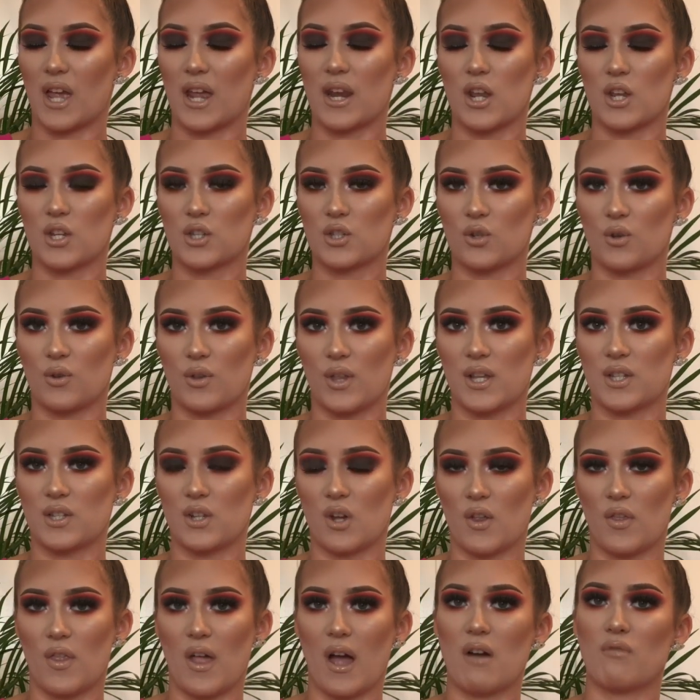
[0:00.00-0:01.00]
and I saw this
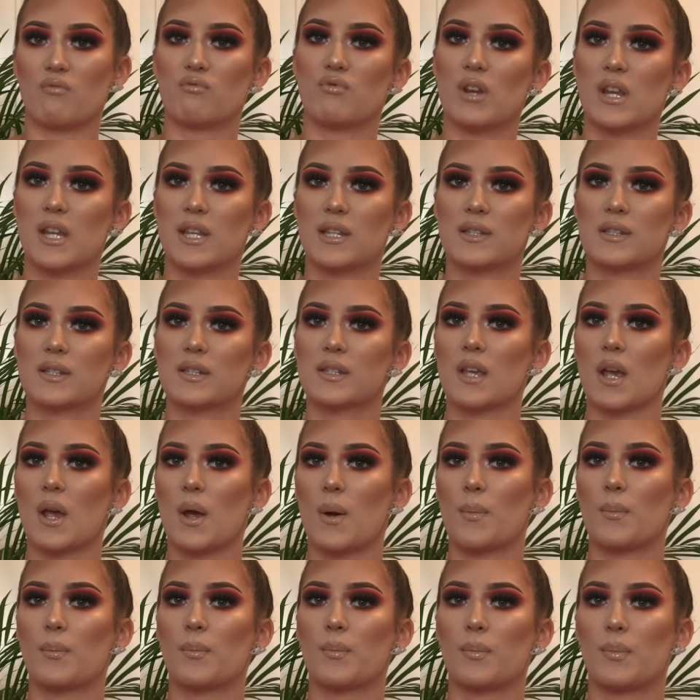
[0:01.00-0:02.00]
on that Reese,
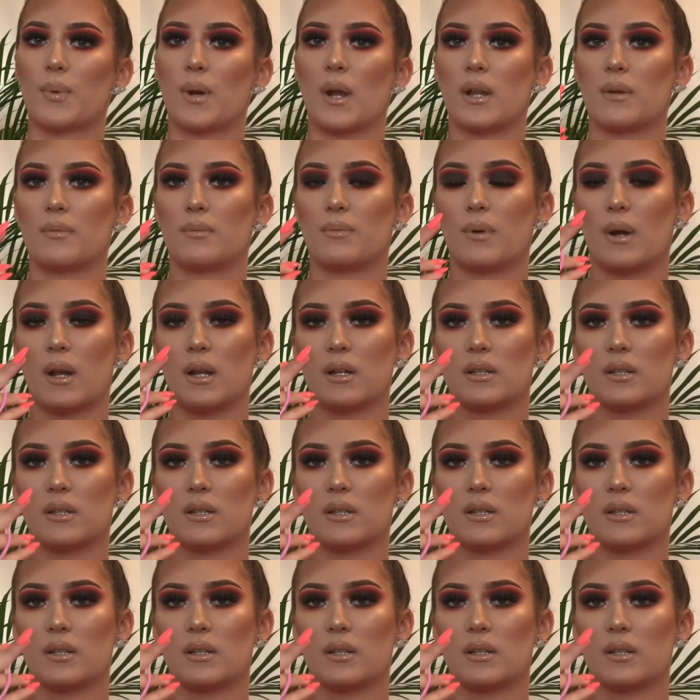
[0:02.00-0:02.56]
I